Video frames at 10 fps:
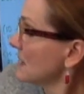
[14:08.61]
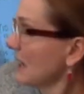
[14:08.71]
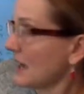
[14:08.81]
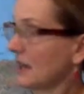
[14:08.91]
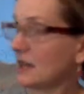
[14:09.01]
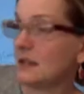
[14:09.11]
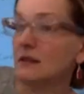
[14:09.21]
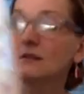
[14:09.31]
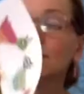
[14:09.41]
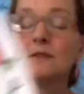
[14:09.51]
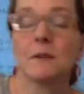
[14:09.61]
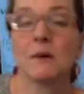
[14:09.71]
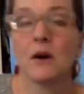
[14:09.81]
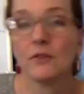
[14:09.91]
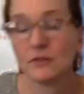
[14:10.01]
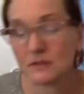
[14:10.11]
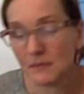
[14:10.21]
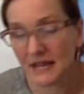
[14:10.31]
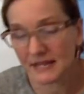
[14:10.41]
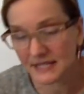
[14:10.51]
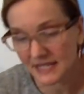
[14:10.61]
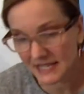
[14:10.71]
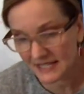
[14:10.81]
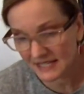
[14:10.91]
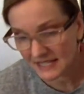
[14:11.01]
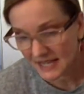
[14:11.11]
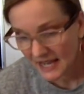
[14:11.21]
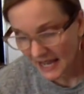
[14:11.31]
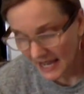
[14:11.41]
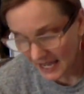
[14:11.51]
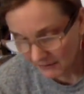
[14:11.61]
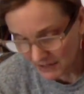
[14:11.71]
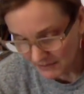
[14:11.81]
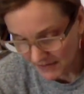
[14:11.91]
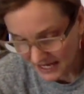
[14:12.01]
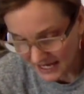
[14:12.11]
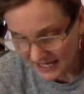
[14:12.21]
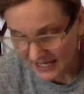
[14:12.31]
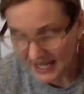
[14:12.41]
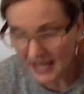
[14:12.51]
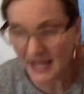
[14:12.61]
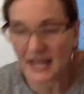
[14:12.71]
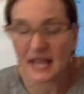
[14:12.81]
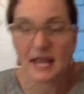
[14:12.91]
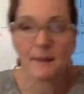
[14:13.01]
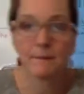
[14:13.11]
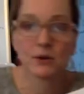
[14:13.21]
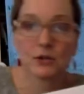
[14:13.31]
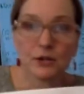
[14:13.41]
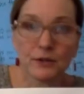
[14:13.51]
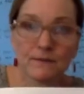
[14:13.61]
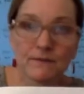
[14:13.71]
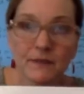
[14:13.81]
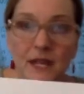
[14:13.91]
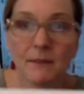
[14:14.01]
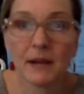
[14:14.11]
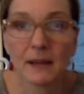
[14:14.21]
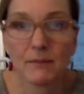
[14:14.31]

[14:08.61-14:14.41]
we had from all those magazines, and we made a bird. And my